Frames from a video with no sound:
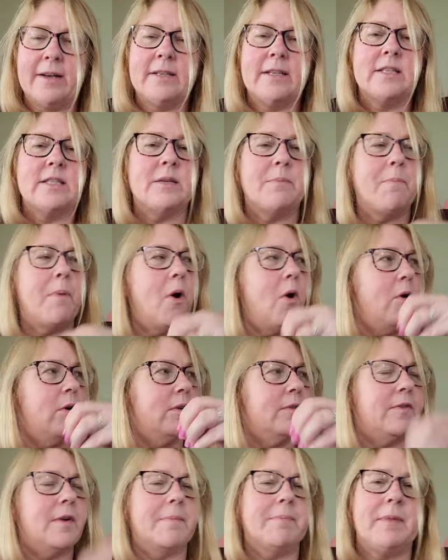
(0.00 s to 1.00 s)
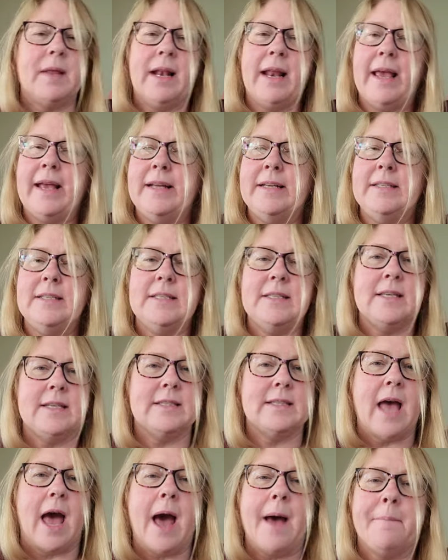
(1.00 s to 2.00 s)
The support from the ladies
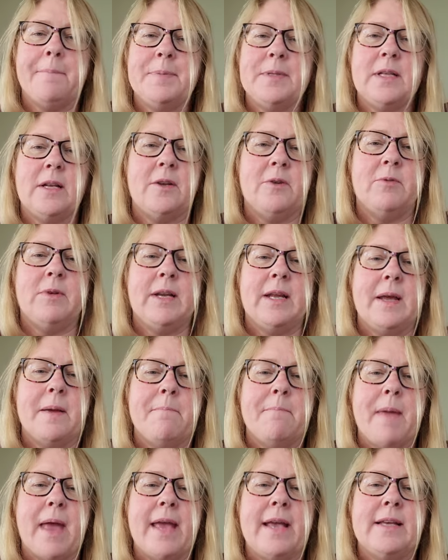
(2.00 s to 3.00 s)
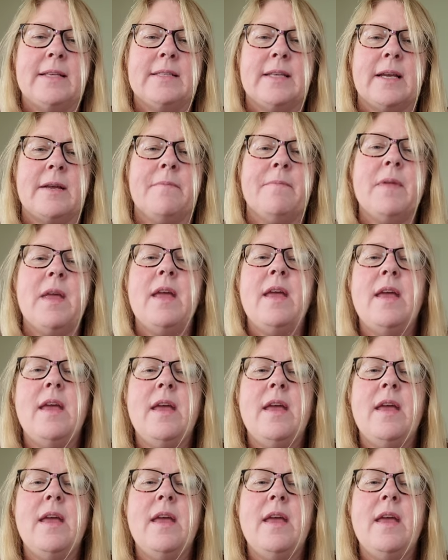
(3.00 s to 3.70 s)
is absolutely amazing.